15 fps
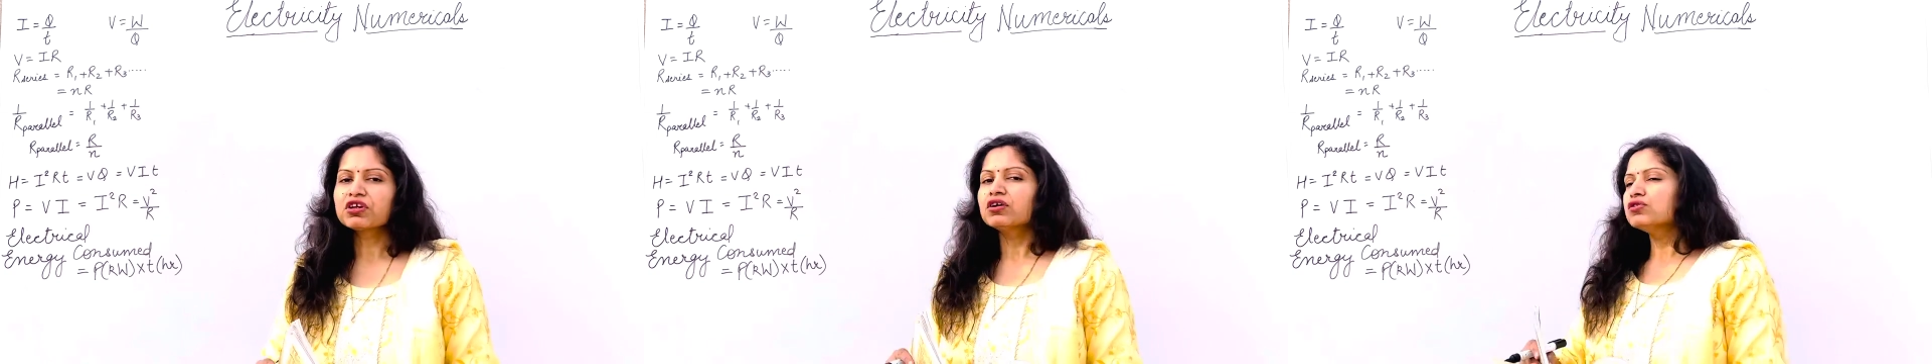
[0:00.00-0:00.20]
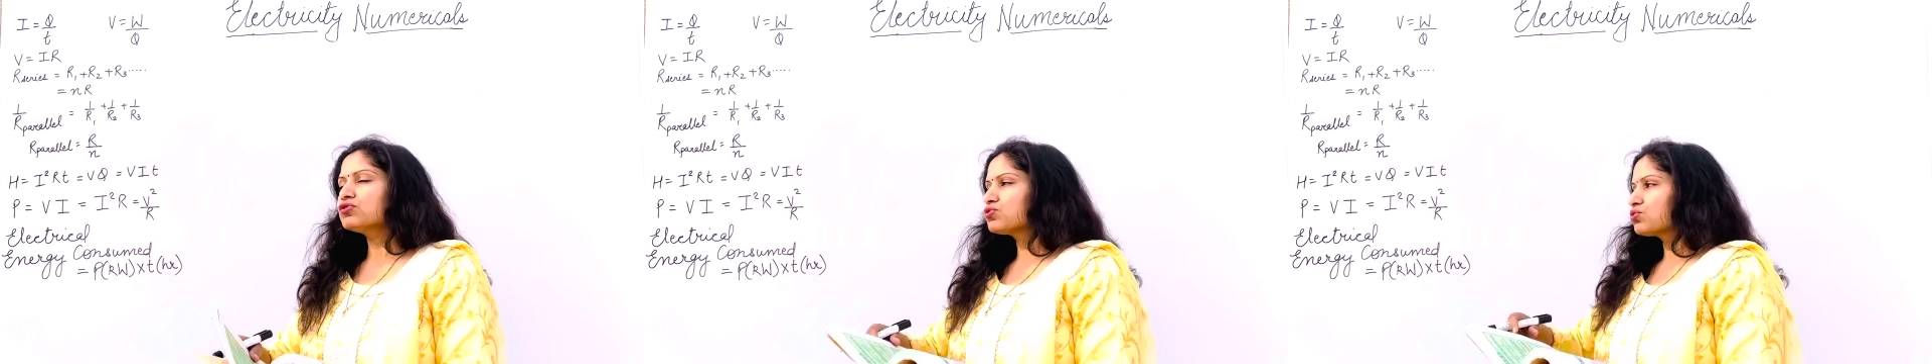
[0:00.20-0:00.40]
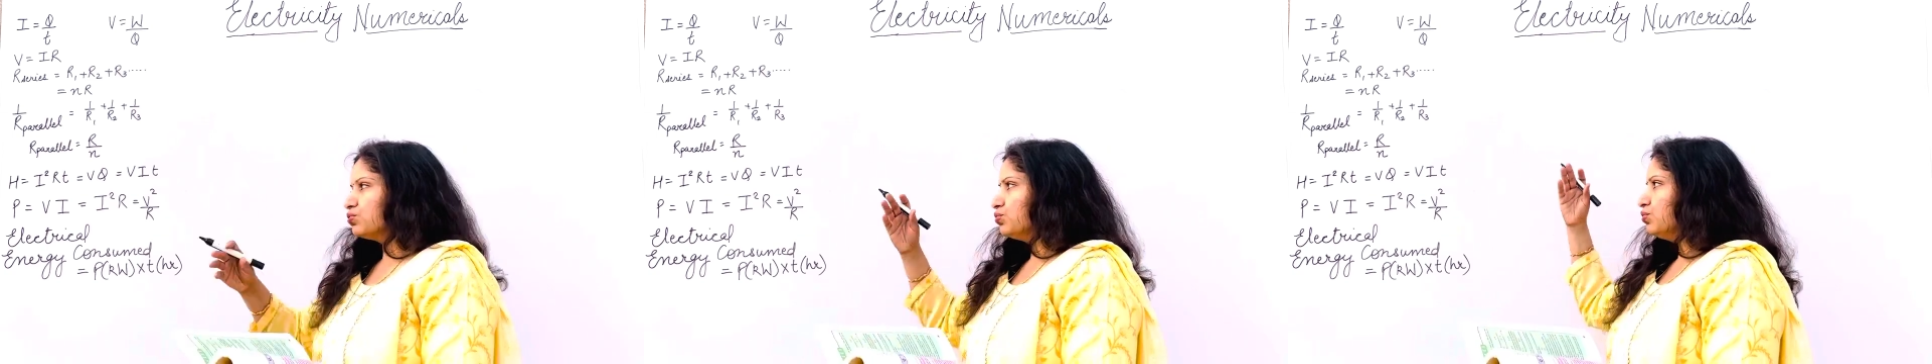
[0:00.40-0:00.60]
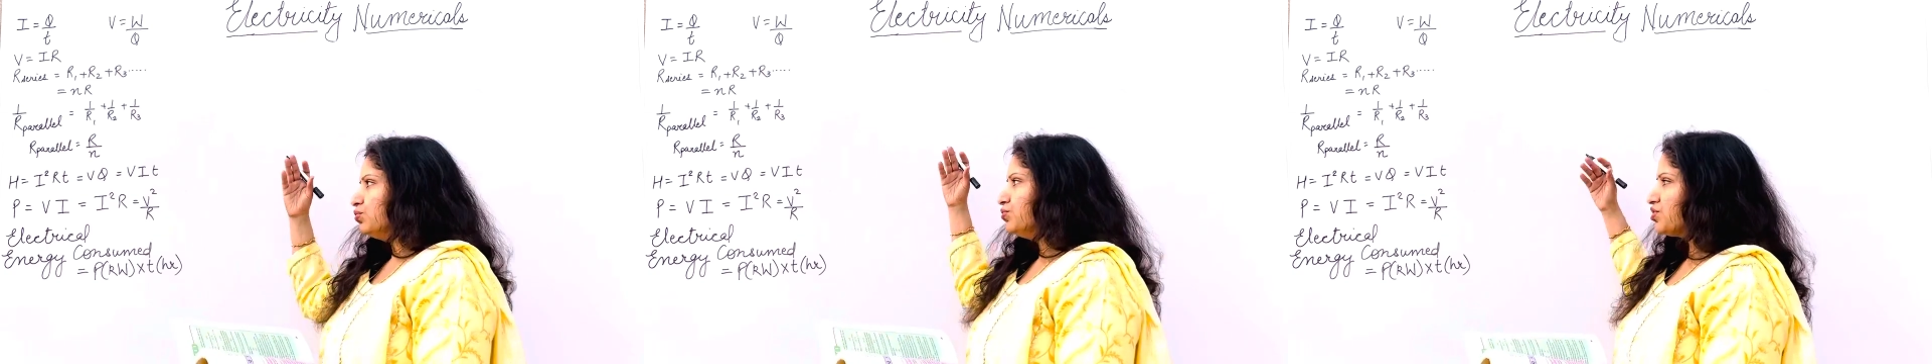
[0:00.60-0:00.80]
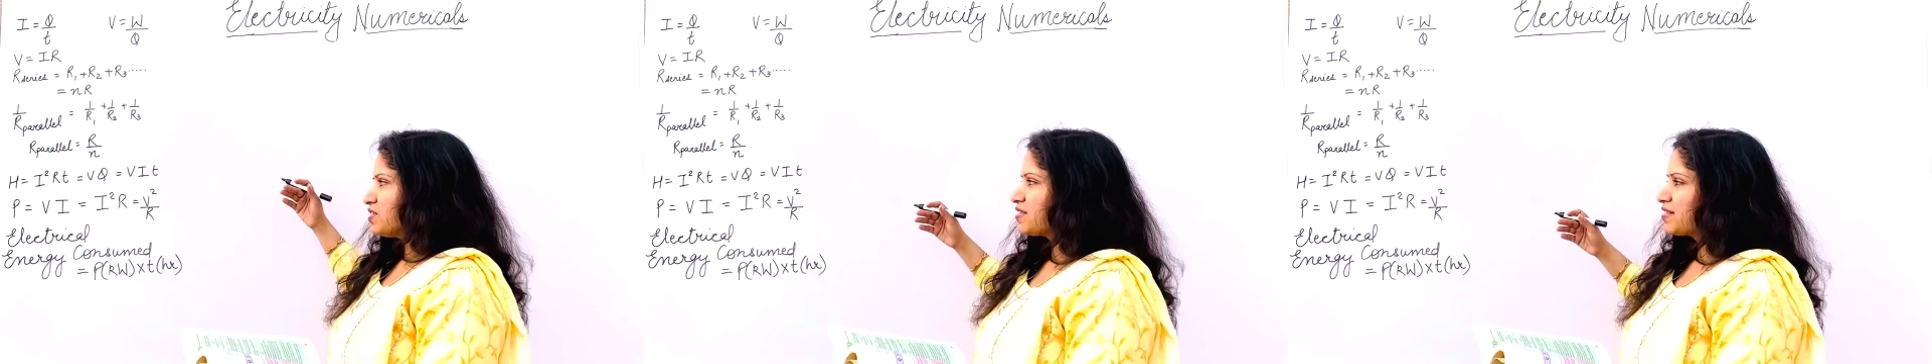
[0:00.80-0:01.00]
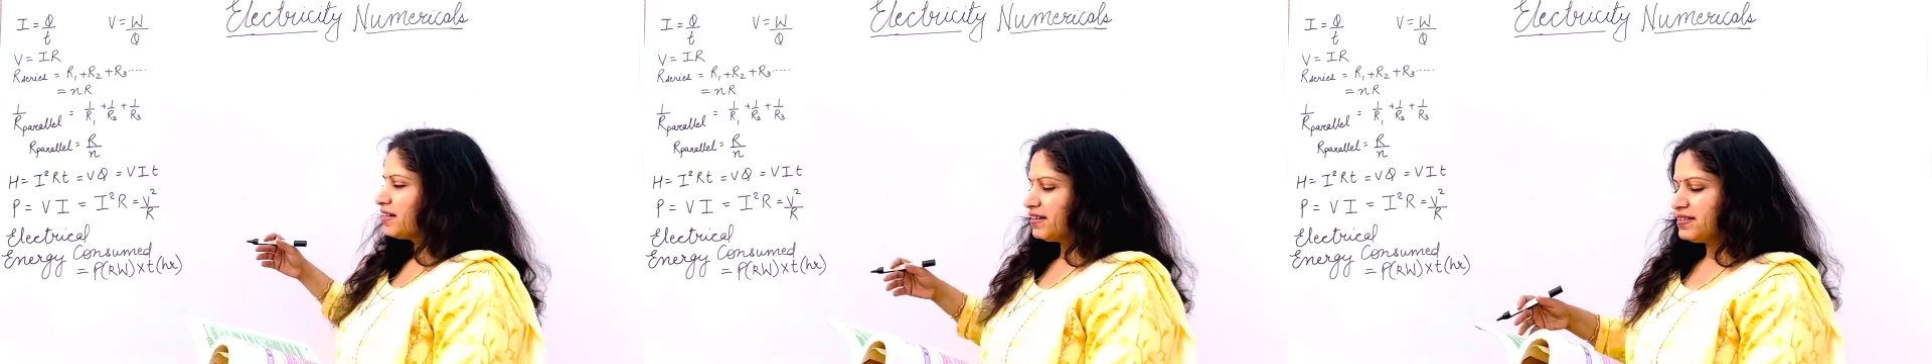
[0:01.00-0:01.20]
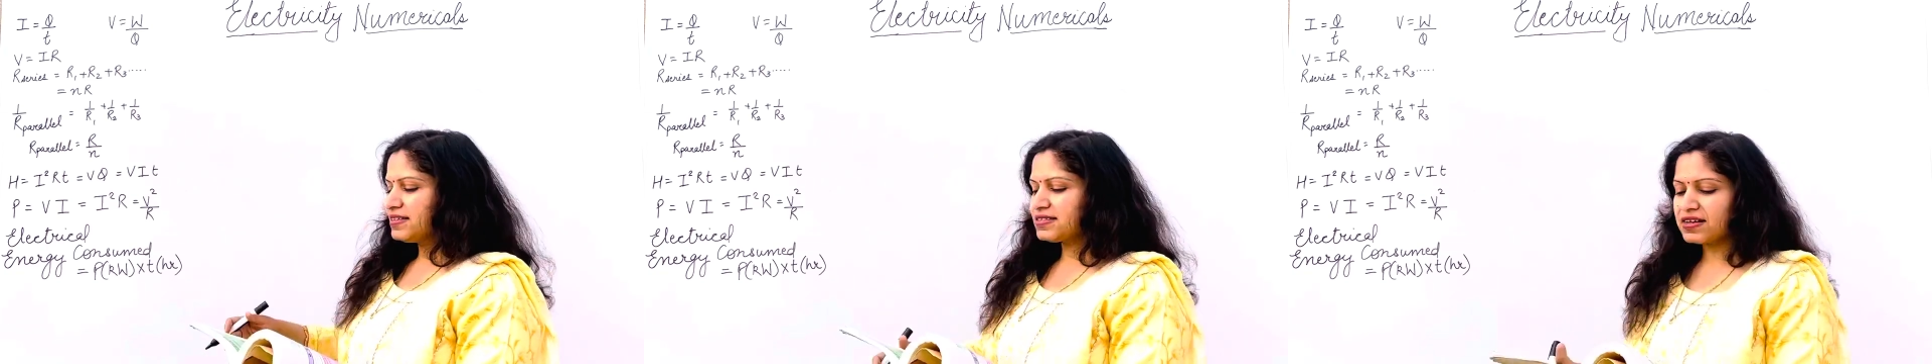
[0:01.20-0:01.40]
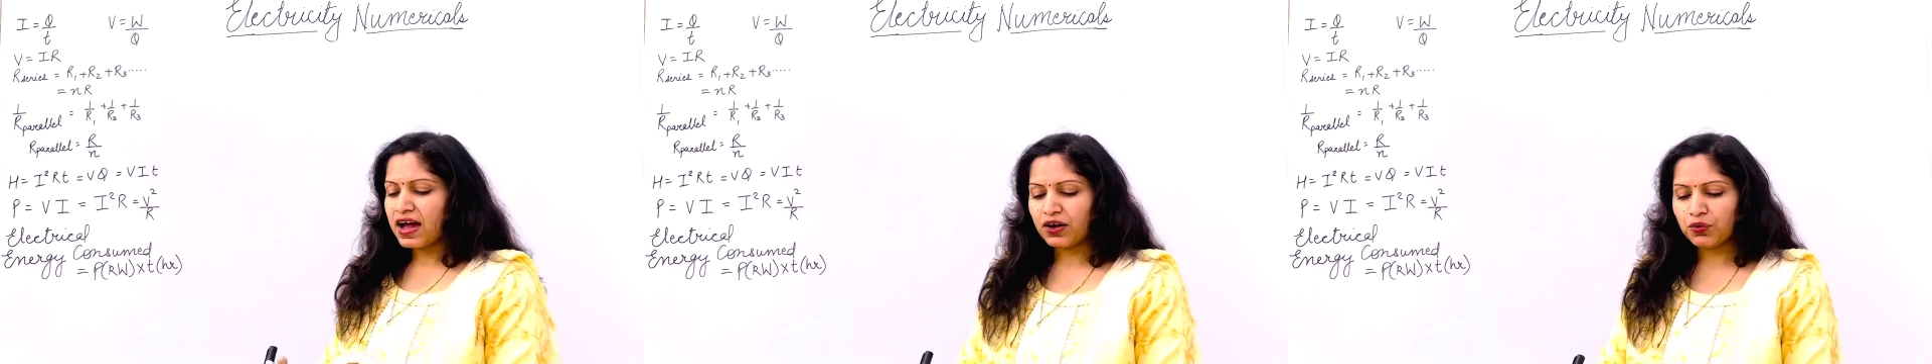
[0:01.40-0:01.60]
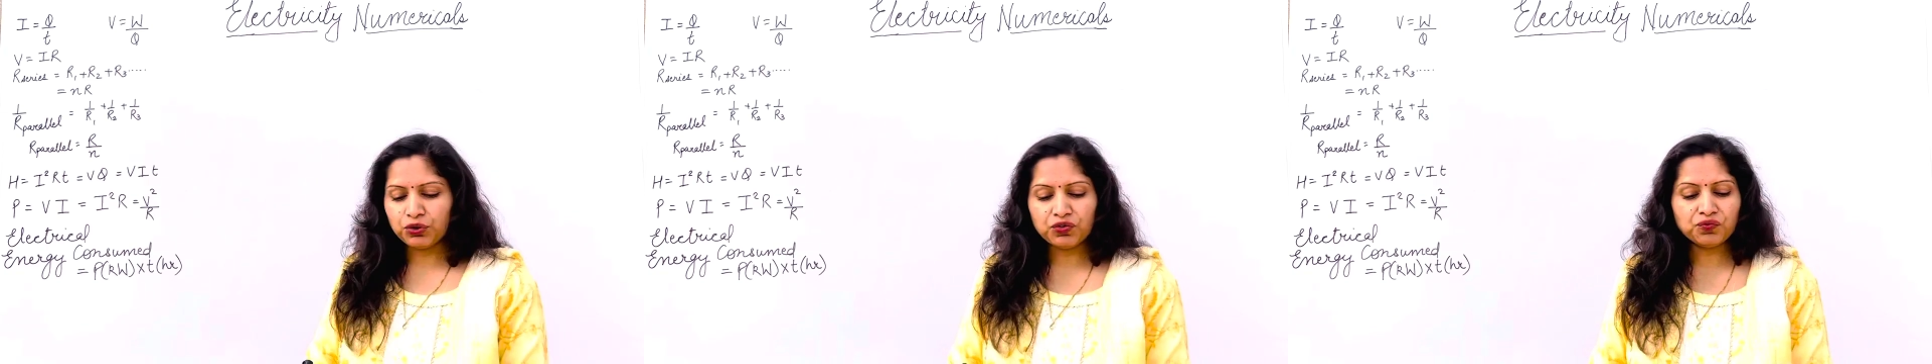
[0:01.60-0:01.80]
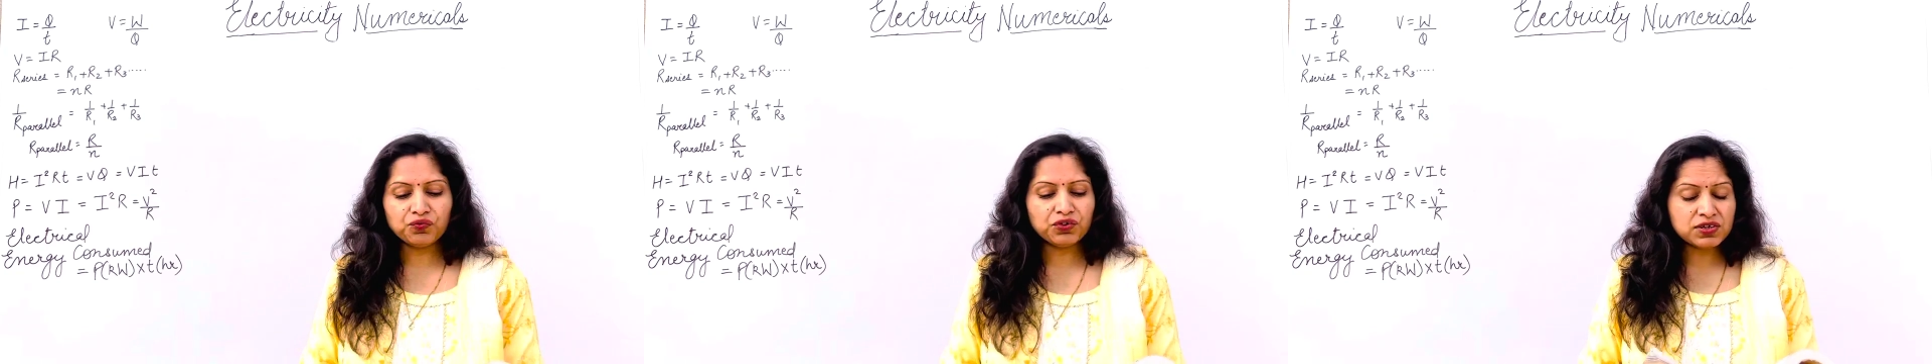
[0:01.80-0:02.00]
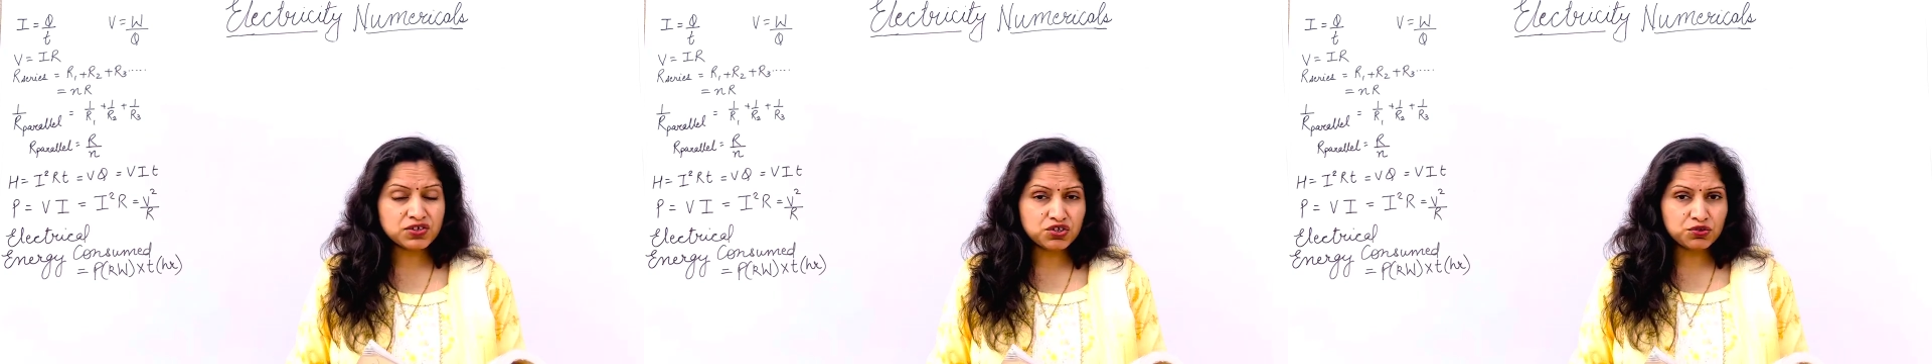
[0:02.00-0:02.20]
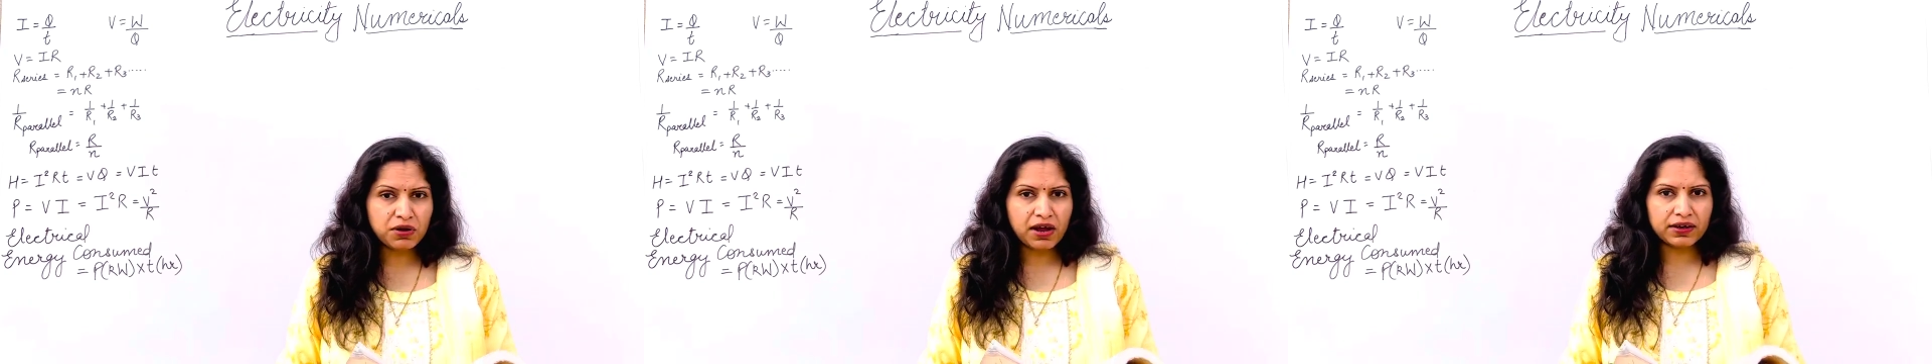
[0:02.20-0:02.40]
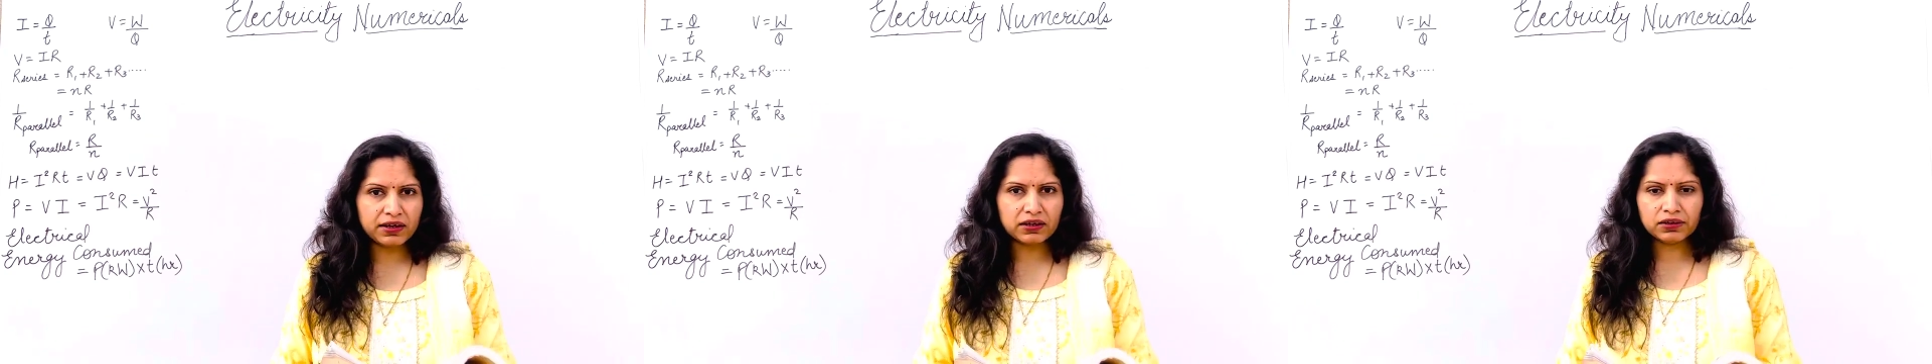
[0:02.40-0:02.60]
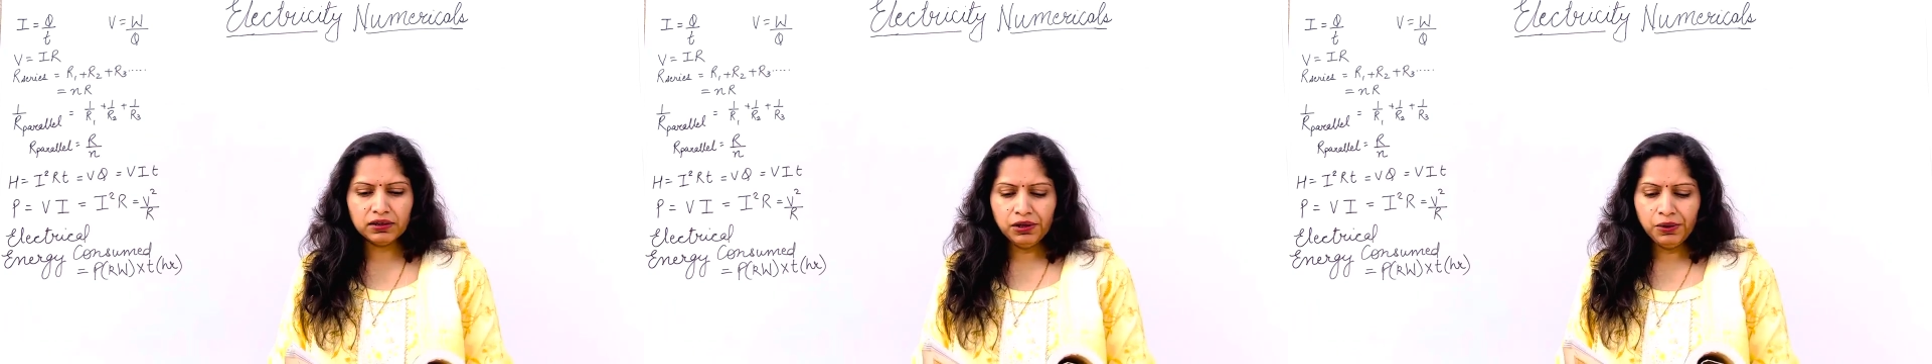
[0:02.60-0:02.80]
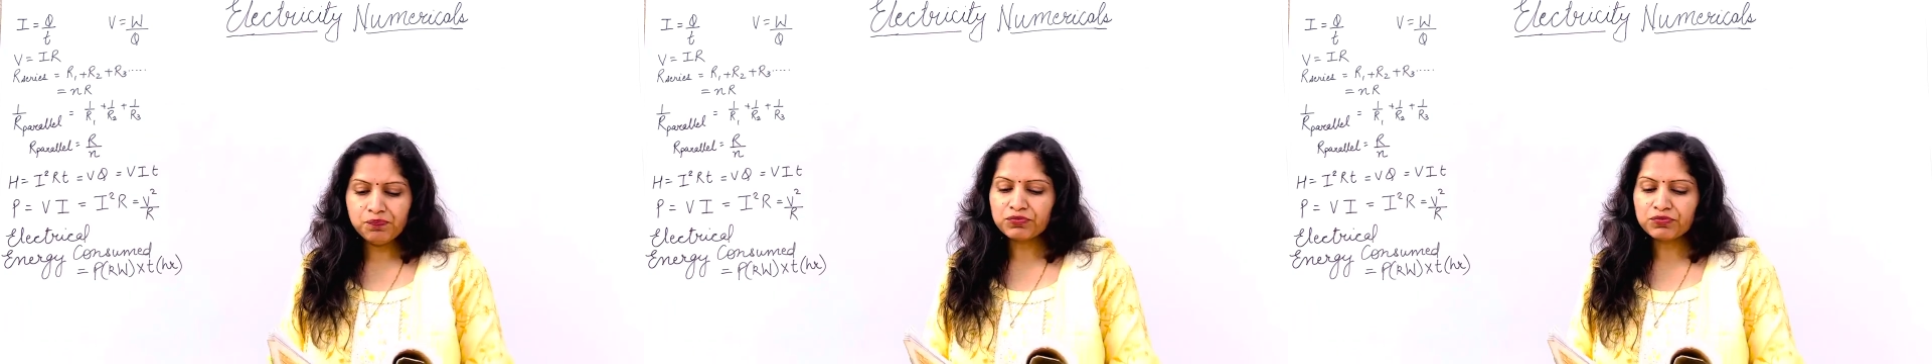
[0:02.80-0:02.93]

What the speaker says: So just let's start with the first numerical.